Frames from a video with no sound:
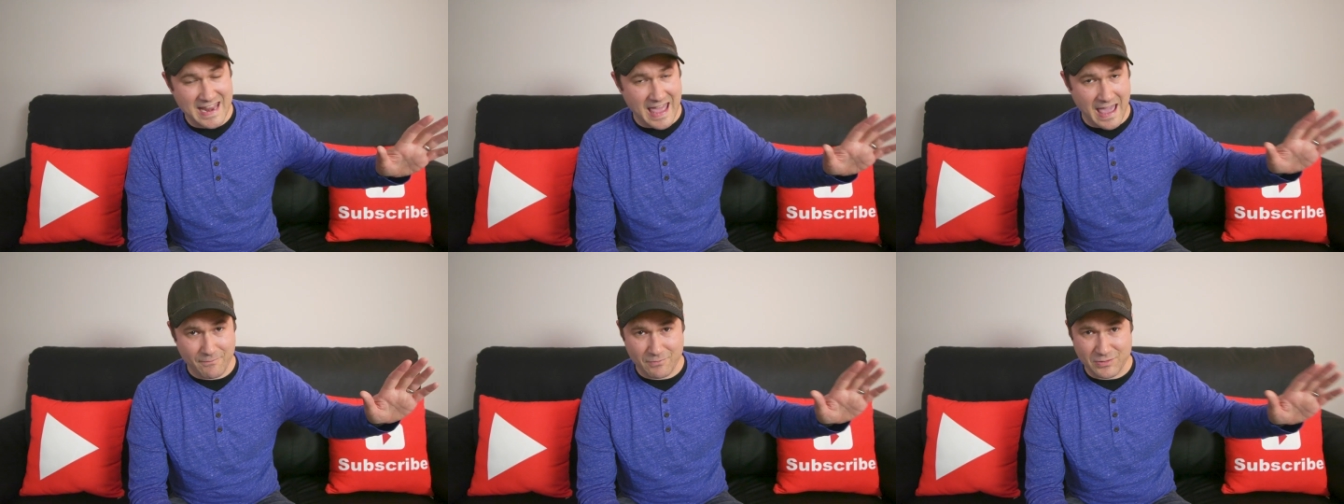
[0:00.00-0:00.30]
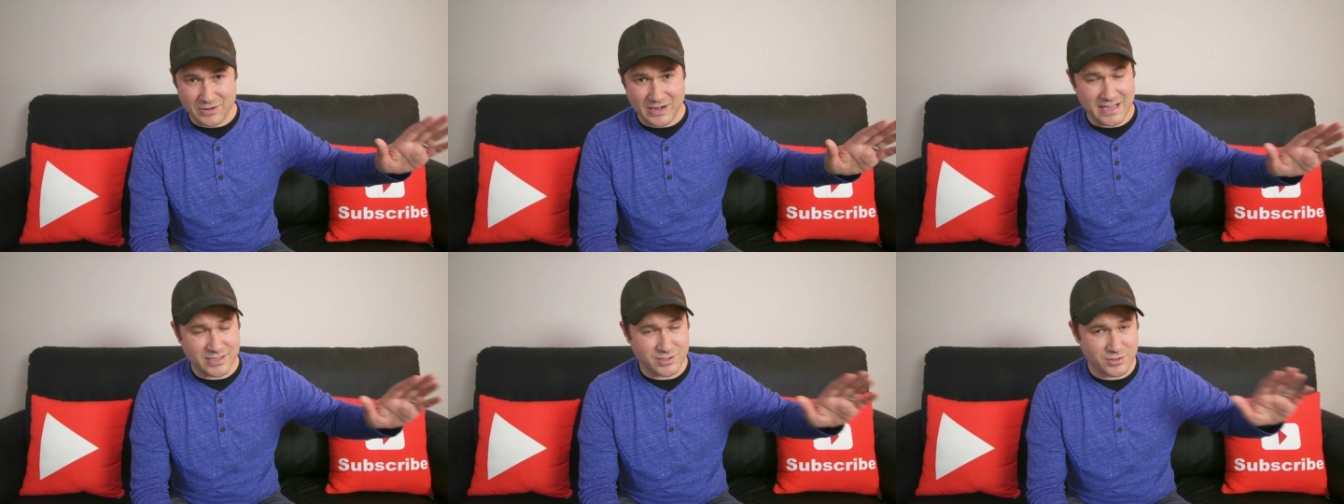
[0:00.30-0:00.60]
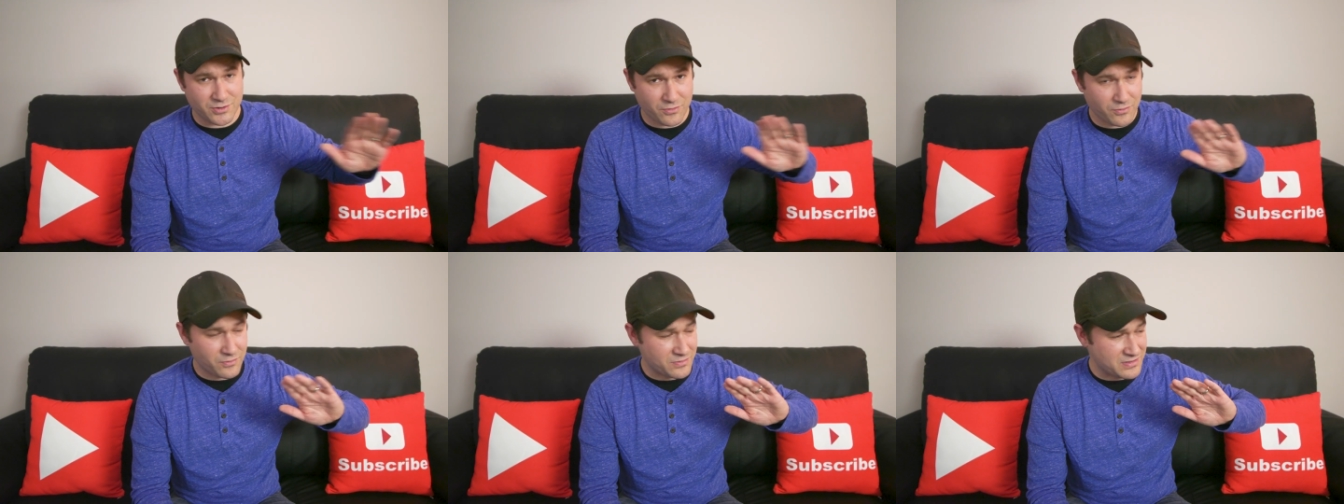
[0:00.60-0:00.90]

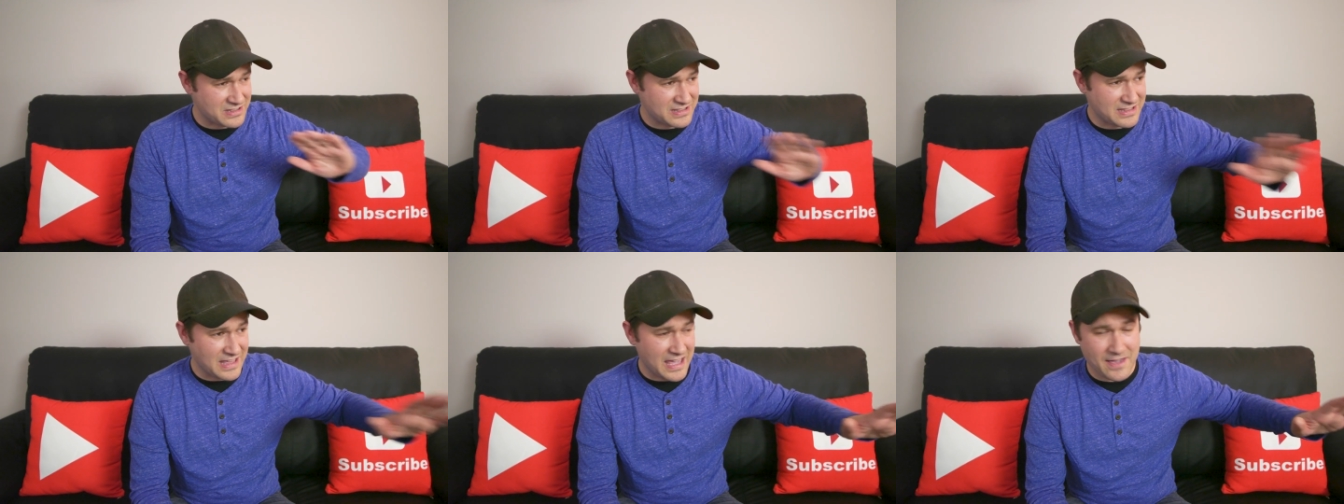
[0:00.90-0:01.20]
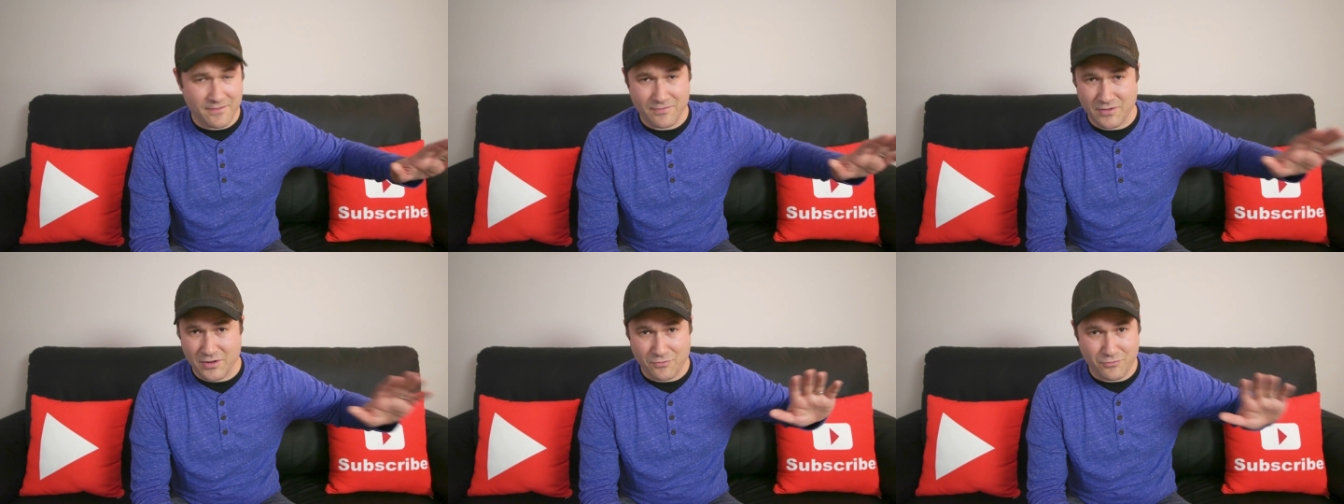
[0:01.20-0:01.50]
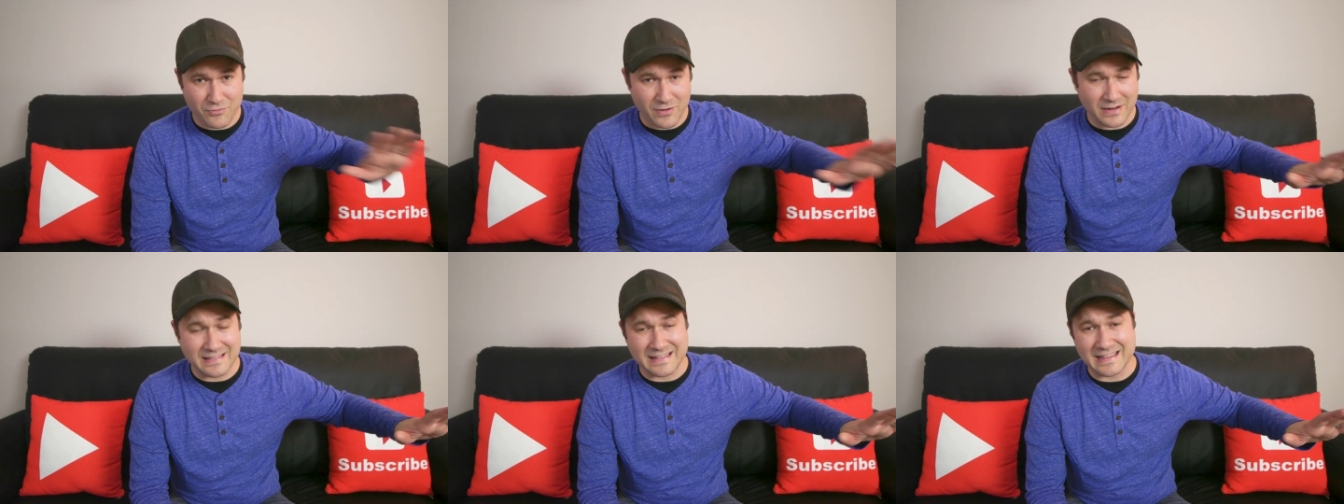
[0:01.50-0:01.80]
advertiser safe and
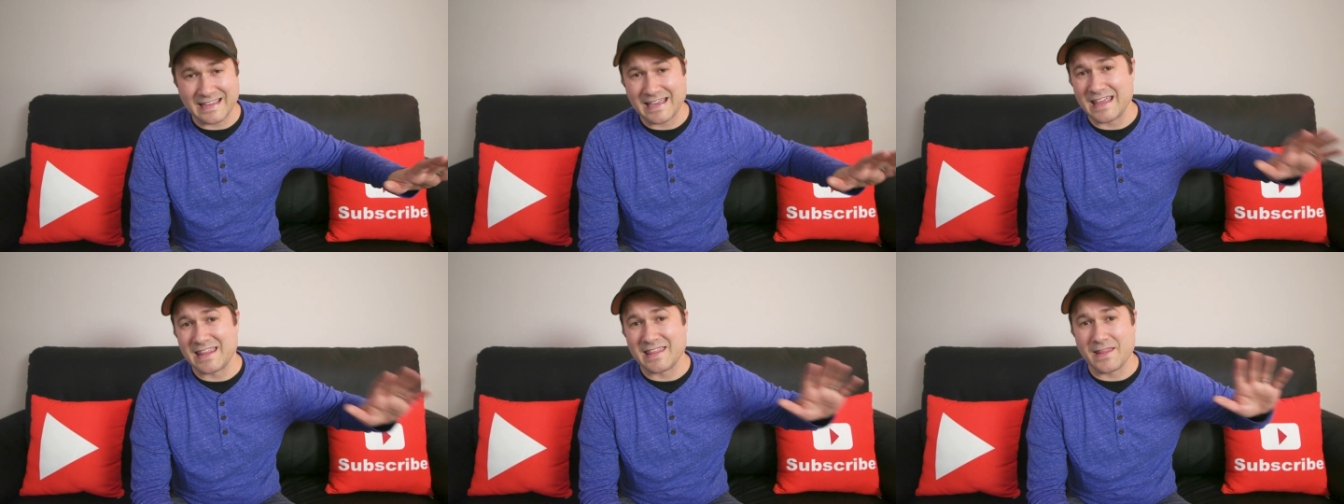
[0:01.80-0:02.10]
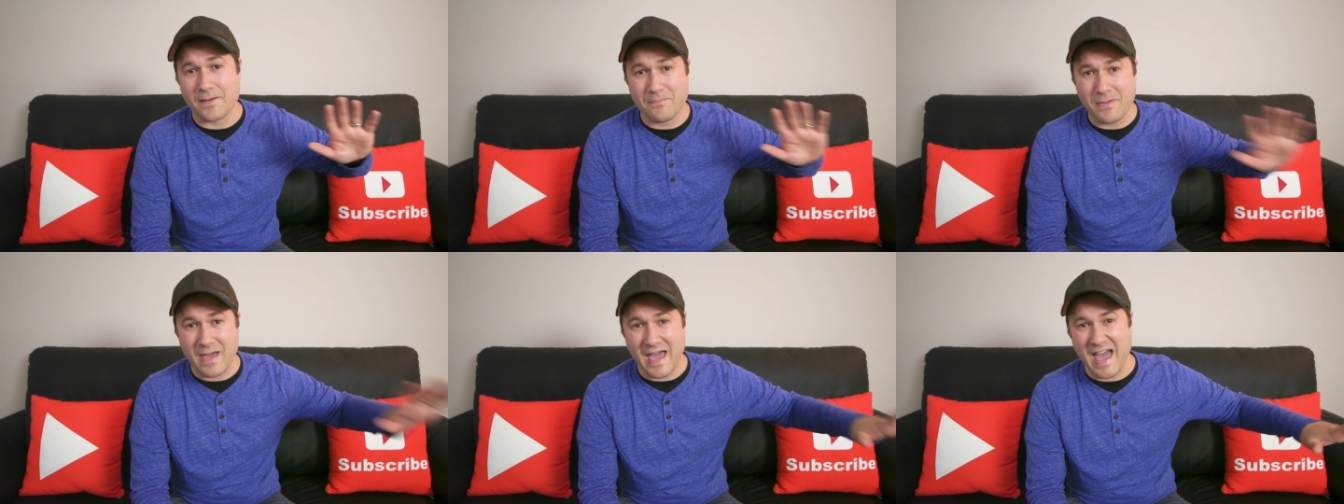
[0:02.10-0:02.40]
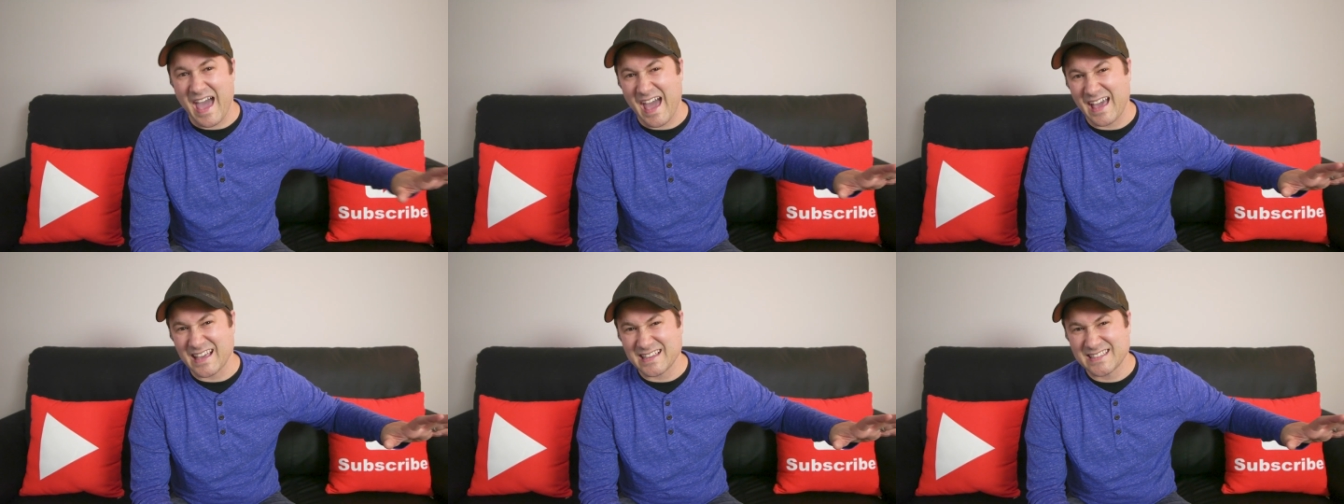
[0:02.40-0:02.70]
friendly in the
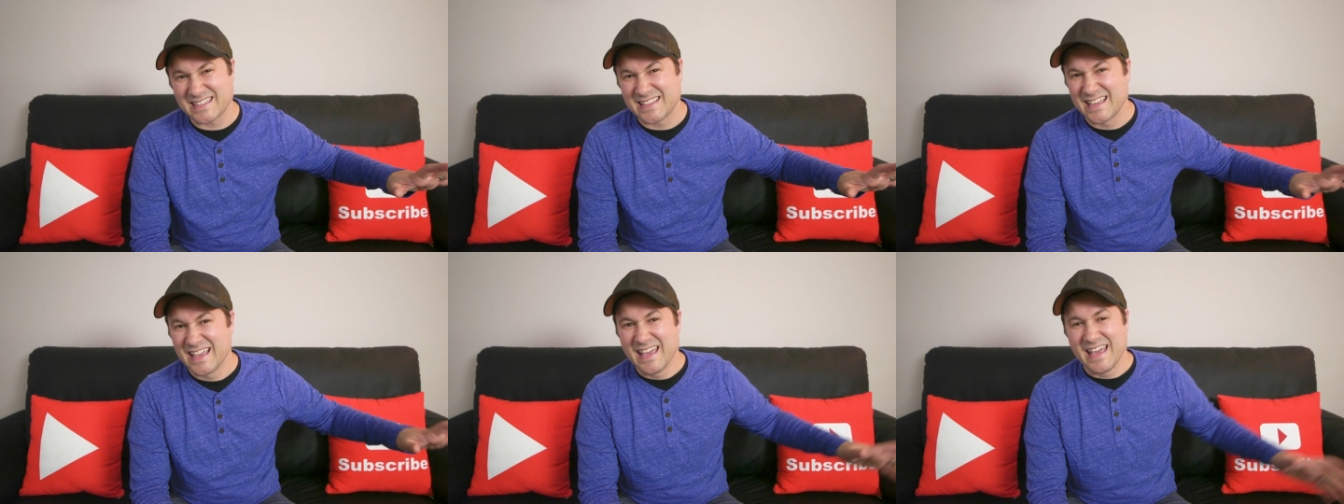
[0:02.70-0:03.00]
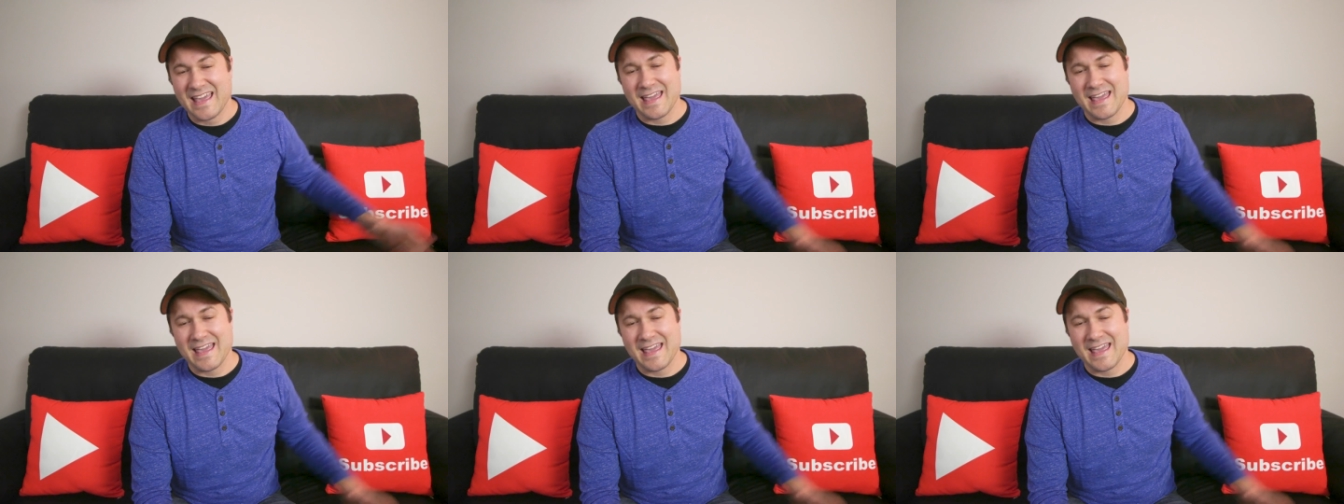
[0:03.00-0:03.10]
past